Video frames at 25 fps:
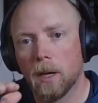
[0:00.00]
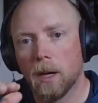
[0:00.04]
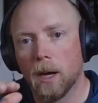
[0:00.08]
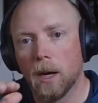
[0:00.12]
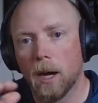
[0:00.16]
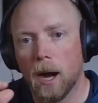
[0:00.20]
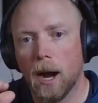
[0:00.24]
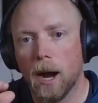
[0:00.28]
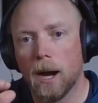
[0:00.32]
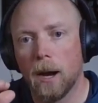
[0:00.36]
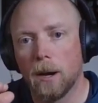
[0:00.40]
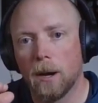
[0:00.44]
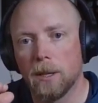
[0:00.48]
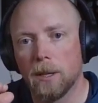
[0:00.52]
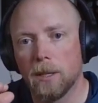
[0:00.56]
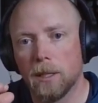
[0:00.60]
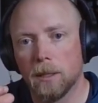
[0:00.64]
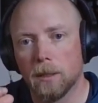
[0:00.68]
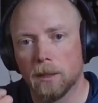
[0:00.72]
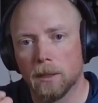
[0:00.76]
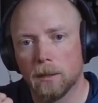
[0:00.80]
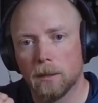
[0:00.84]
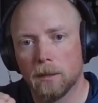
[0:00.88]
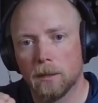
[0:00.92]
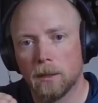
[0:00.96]
a higher
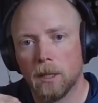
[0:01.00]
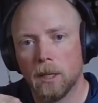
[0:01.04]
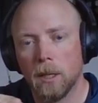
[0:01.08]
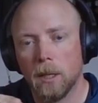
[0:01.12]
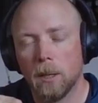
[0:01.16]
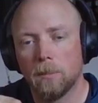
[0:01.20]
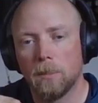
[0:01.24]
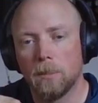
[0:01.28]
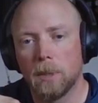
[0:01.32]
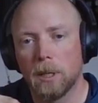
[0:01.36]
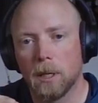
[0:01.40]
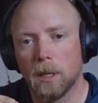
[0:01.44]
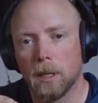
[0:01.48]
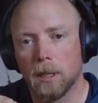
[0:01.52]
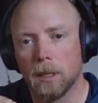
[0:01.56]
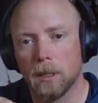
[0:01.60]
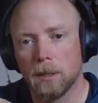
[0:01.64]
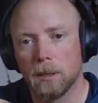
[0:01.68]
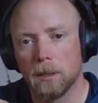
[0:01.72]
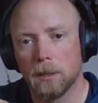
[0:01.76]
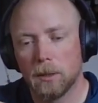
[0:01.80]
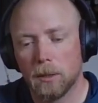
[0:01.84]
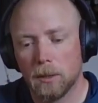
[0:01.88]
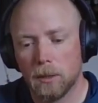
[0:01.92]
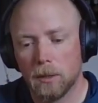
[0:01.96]
yield
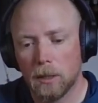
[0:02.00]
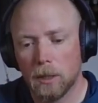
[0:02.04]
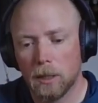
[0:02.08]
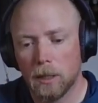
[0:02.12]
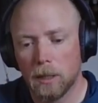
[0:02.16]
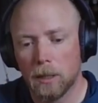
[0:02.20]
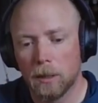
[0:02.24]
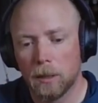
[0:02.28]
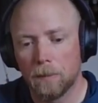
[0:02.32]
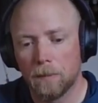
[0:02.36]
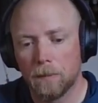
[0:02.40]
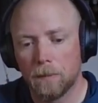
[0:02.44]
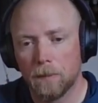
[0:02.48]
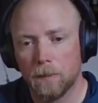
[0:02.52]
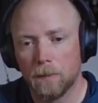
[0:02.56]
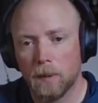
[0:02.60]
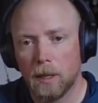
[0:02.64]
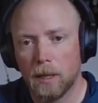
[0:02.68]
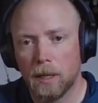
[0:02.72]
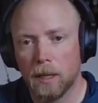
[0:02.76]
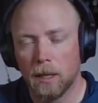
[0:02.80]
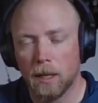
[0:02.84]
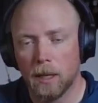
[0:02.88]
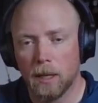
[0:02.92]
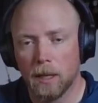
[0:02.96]
because um,
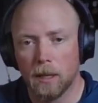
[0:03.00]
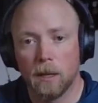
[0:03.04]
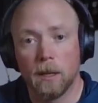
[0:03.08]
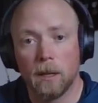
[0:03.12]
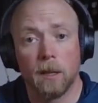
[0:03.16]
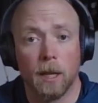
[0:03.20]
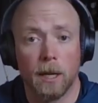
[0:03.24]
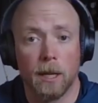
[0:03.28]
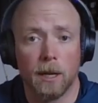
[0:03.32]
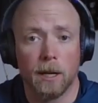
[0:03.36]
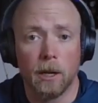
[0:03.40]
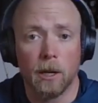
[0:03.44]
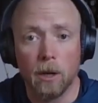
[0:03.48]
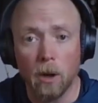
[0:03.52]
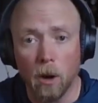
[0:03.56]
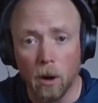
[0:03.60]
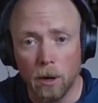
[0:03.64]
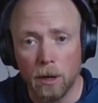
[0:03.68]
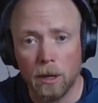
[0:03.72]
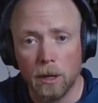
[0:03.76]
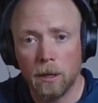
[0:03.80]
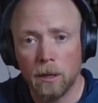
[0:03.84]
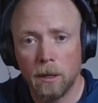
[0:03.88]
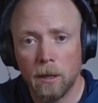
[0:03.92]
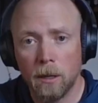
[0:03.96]
in a in like a
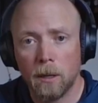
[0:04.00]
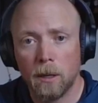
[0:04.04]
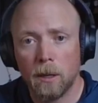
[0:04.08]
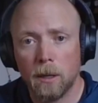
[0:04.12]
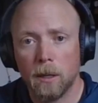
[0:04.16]
garden,